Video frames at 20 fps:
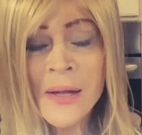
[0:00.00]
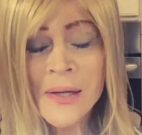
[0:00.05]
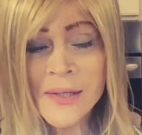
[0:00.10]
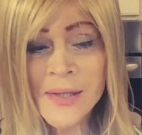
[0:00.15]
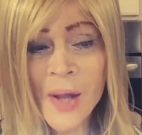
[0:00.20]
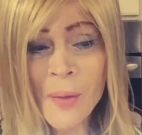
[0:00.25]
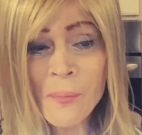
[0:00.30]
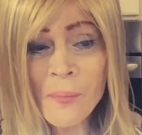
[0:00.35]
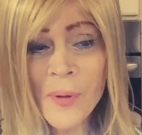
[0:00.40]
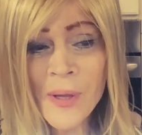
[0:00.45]

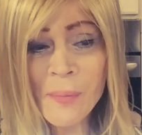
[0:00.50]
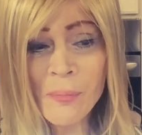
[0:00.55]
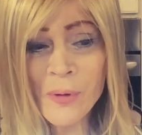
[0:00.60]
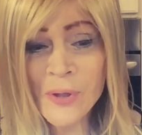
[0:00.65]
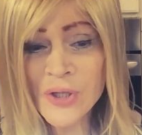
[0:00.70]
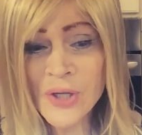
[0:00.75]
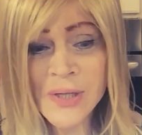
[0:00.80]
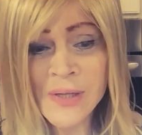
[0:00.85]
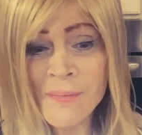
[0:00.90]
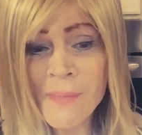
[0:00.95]
Some
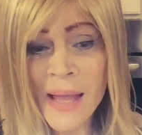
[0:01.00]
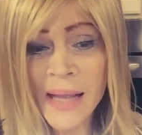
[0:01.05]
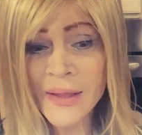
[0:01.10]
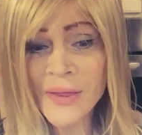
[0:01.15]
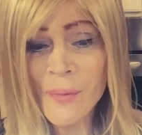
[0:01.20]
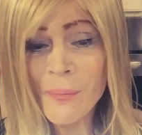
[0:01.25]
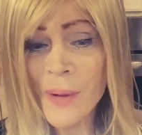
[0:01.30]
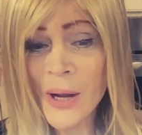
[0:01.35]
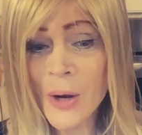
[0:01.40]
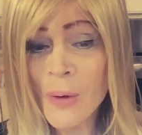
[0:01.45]
people just
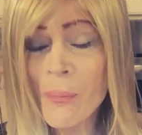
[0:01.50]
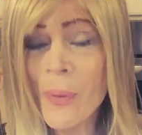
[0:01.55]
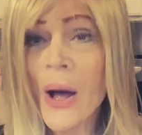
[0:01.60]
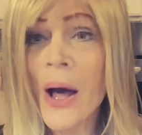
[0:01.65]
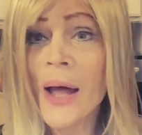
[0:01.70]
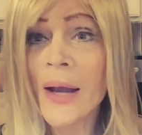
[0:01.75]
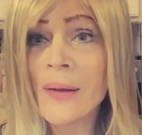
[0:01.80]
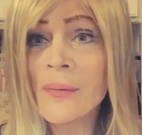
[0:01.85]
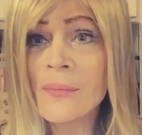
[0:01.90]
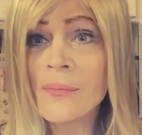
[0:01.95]
make the bare
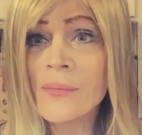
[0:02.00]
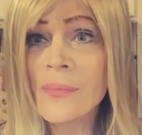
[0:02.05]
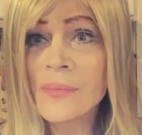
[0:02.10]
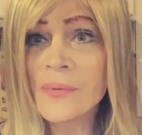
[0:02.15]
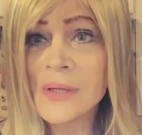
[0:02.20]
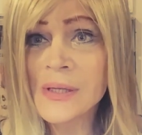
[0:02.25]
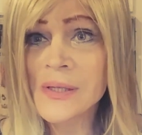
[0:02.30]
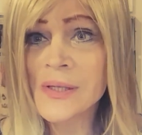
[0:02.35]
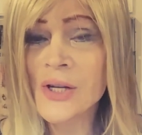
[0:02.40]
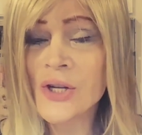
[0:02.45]
bottom
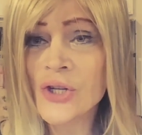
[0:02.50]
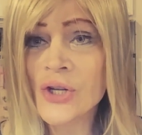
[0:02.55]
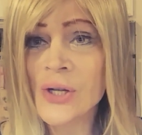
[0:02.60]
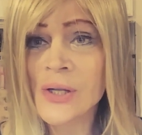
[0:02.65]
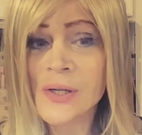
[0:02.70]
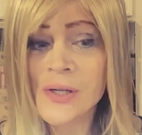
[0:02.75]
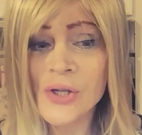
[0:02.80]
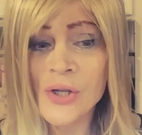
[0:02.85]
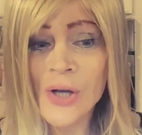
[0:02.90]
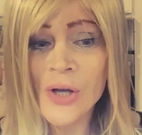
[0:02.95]

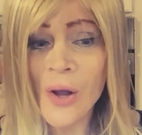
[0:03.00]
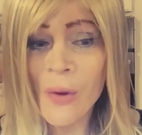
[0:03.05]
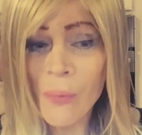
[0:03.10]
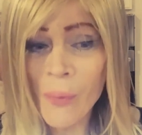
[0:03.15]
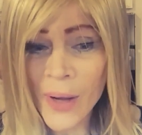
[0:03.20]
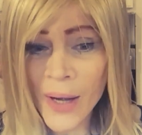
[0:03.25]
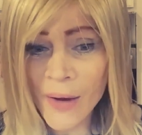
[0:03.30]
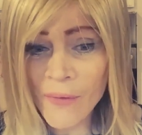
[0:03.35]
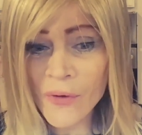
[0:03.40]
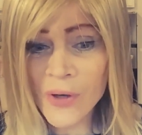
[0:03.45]
decisions, you know,
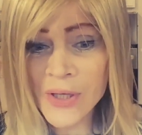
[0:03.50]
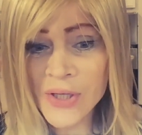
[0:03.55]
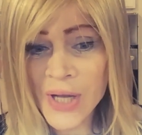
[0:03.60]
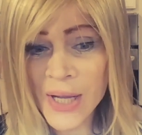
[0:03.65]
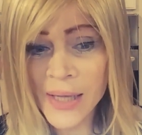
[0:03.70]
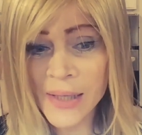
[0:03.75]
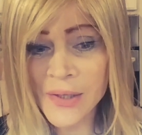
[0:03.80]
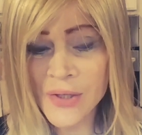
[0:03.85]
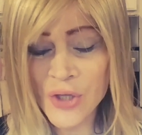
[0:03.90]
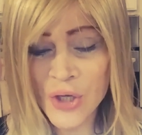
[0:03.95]
whatever it
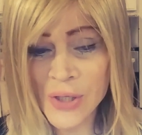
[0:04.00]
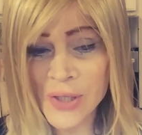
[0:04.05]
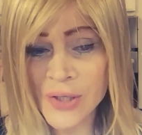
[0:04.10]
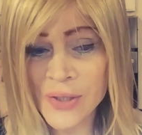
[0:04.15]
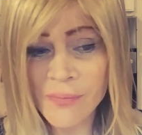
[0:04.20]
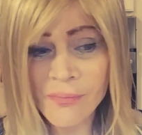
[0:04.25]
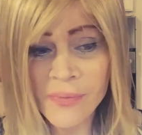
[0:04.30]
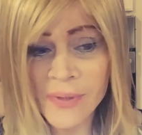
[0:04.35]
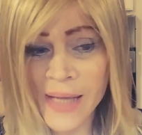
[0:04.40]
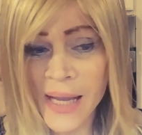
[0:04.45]
takes
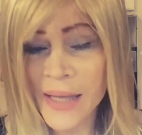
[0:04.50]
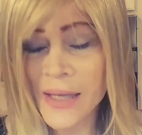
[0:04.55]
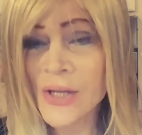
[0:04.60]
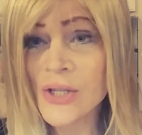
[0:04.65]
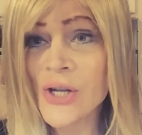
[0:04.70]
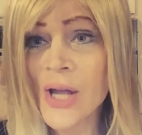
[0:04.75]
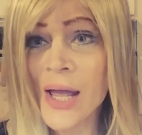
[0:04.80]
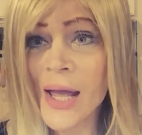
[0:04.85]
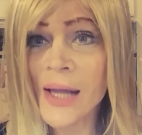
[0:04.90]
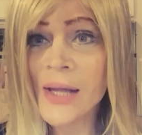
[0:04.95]
just day to
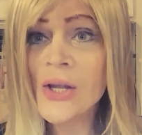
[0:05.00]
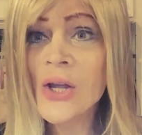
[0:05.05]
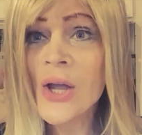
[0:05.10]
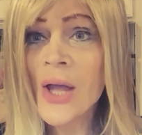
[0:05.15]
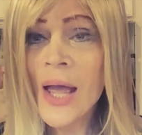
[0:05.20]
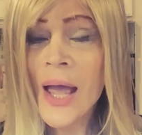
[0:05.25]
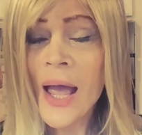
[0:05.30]
day